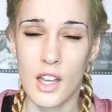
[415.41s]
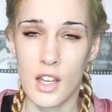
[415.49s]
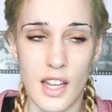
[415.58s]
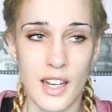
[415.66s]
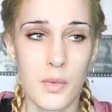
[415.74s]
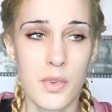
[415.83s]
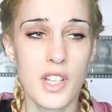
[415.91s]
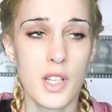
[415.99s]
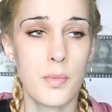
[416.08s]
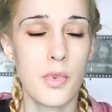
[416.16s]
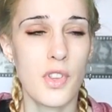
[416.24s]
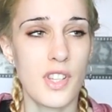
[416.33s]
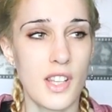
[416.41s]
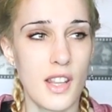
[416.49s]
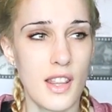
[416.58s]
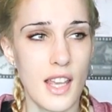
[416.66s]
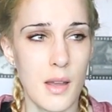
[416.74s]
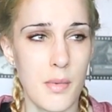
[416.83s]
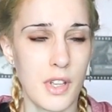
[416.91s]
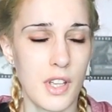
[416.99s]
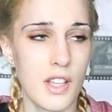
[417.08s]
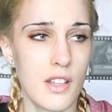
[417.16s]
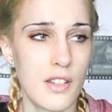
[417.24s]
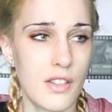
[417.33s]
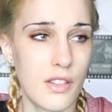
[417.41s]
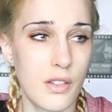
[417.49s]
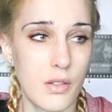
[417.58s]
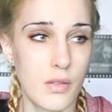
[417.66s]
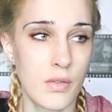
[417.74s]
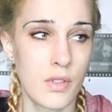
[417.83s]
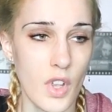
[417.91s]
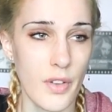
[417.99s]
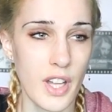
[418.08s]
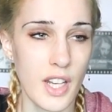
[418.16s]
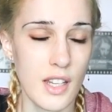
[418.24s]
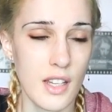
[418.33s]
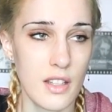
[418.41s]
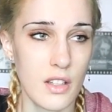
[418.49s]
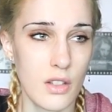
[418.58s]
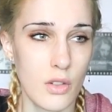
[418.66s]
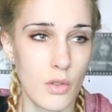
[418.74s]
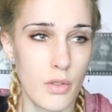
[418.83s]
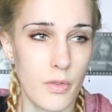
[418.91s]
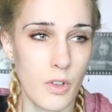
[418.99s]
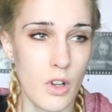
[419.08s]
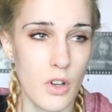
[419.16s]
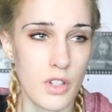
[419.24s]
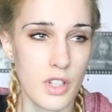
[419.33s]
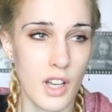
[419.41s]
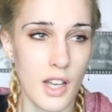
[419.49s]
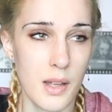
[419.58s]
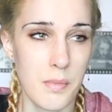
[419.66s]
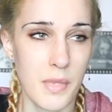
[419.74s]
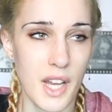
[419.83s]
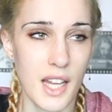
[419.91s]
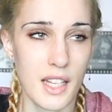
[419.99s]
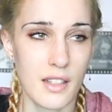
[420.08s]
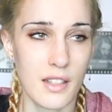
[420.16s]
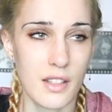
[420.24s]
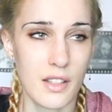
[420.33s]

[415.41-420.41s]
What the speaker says: And I wanted to put this in there because I had an eating disorder for a long time and